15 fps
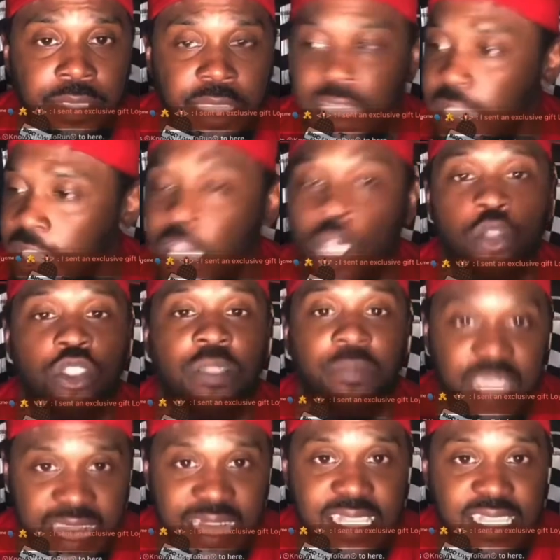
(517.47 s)
He killed some
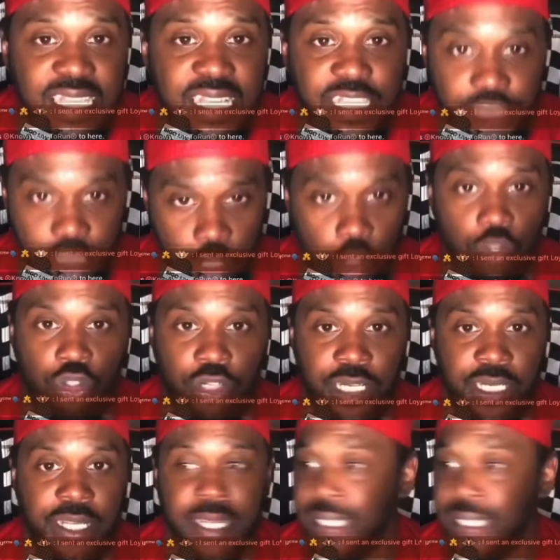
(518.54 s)
innocent children